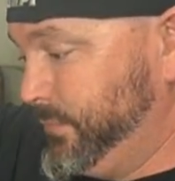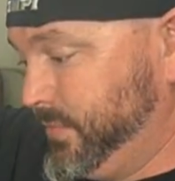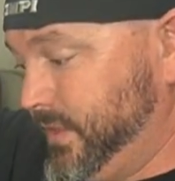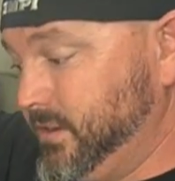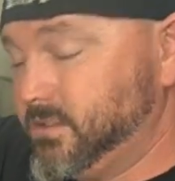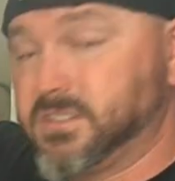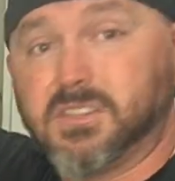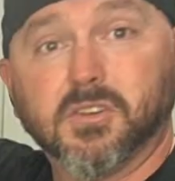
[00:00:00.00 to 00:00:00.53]

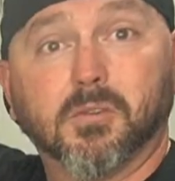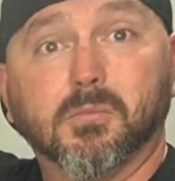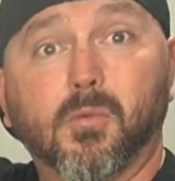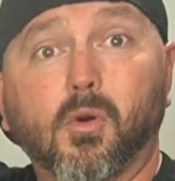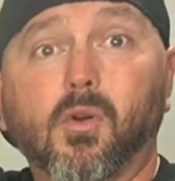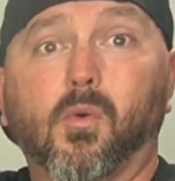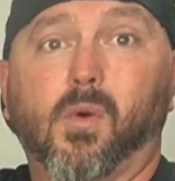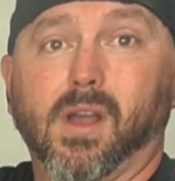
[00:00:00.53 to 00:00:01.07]
There's still
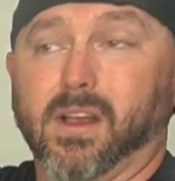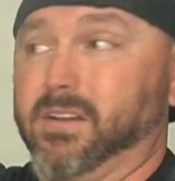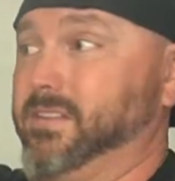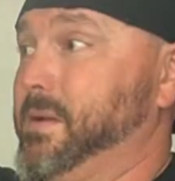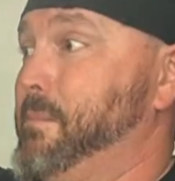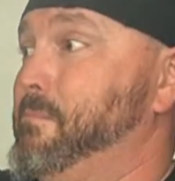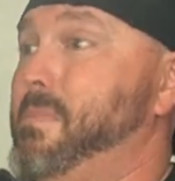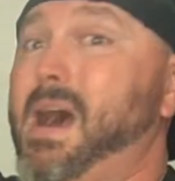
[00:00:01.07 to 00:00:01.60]
more wires in
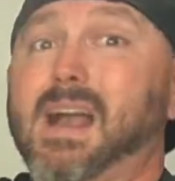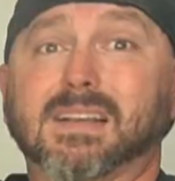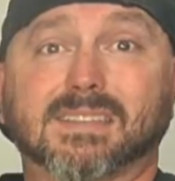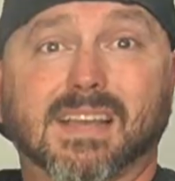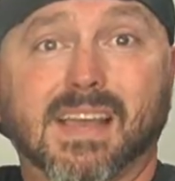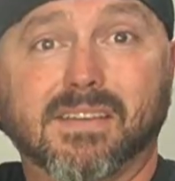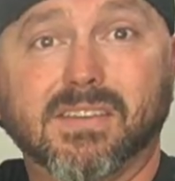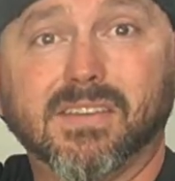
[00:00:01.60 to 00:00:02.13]
a box I
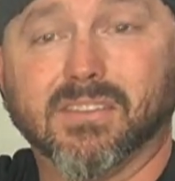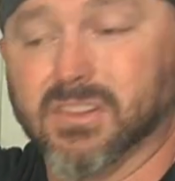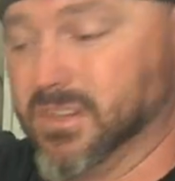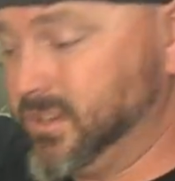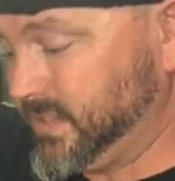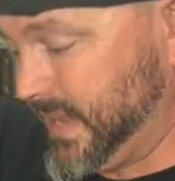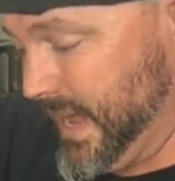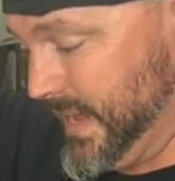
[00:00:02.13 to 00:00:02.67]
haven't even
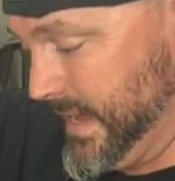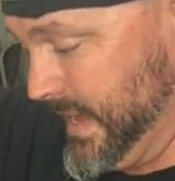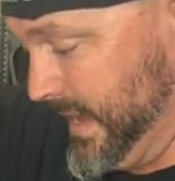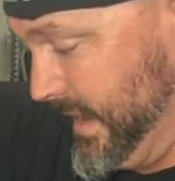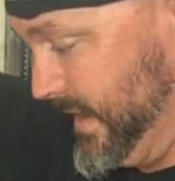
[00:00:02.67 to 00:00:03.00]
looked at yet.